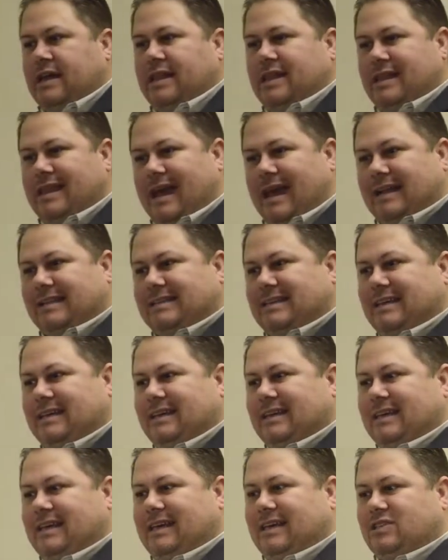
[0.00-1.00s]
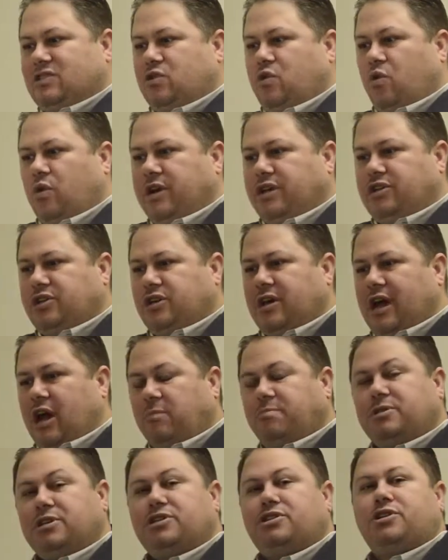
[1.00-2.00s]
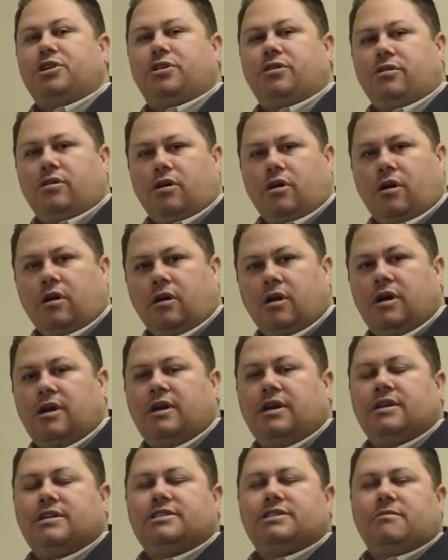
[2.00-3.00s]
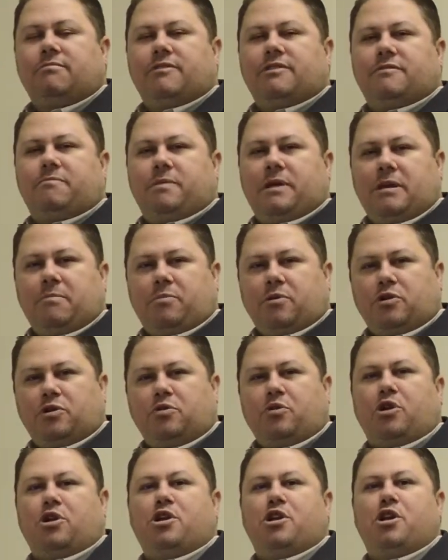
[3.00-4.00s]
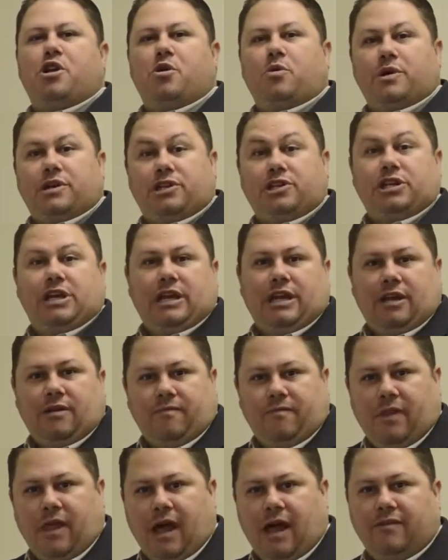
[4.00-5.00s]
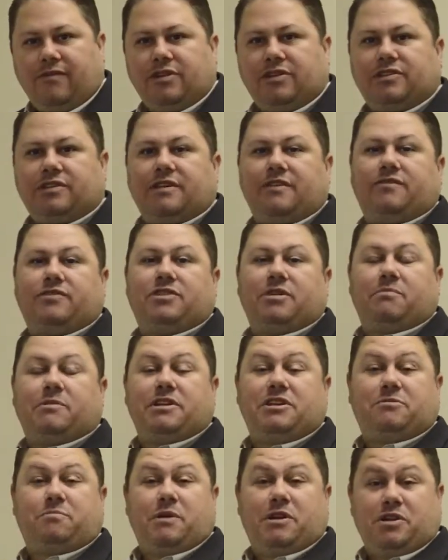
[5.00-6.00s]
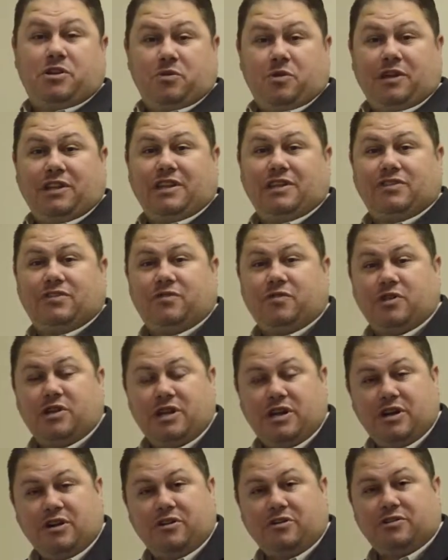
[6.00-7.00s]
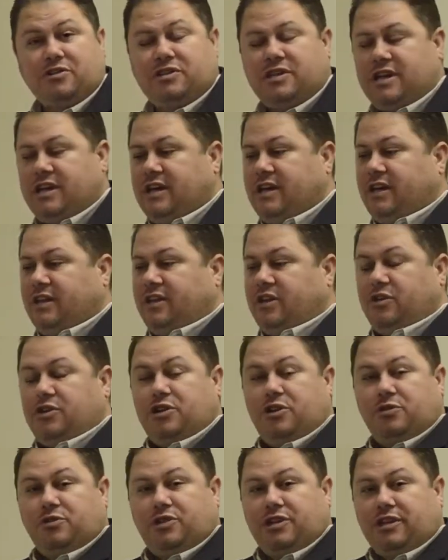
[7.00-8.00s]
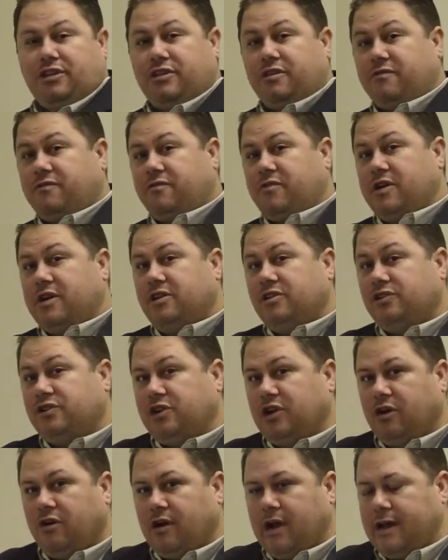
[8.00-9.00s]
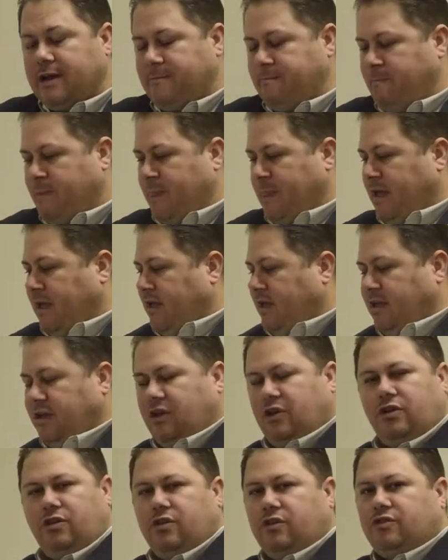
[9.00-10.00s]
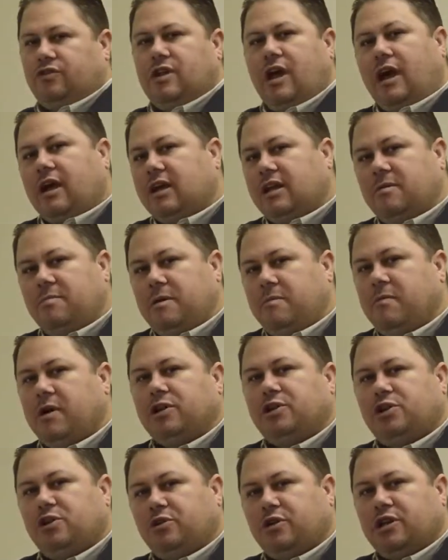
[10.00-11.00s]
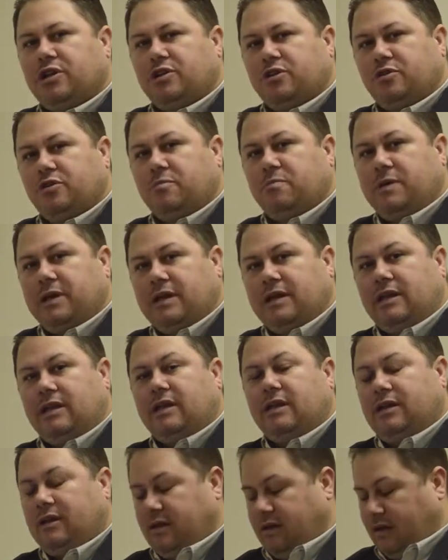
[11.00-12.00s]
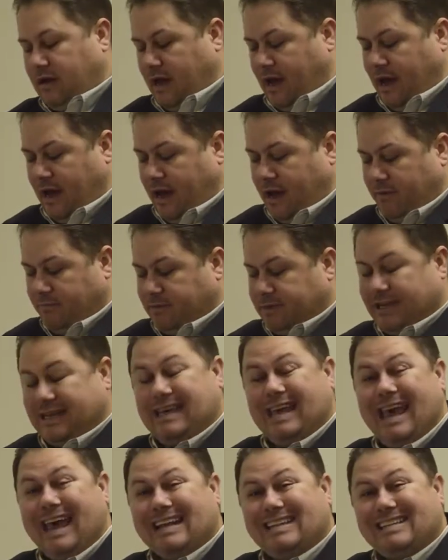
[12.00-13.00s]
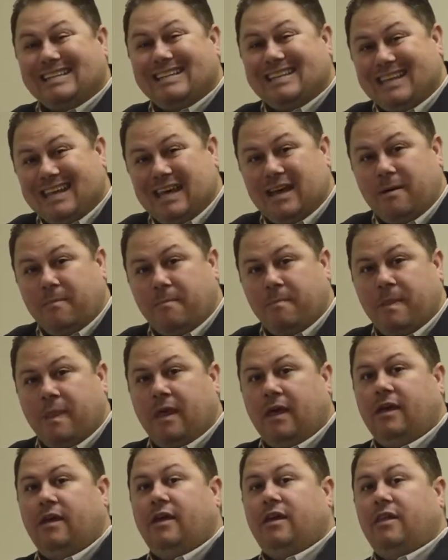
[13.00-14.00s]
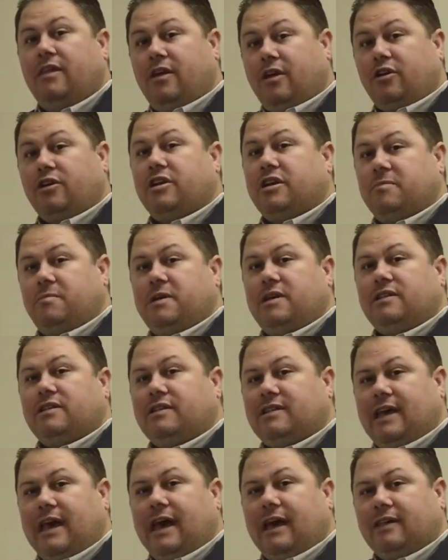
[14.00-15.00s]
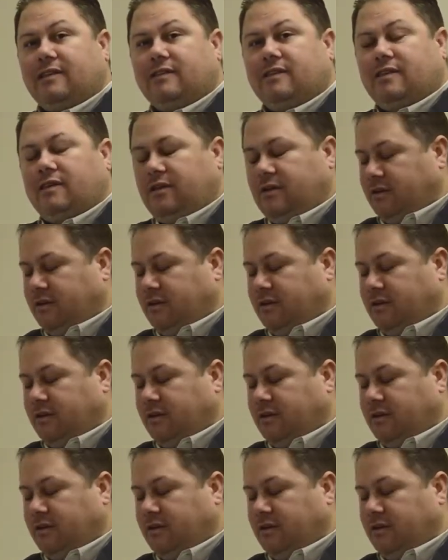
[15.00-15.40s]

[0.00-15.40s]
that is going to help deter some of the people who are new at cheating. Obviously, if somebody's been doing this for years, they're using their friend's urine, you, there's not going to be much you can do to beat, uh, to catch them. They're going to beat the test.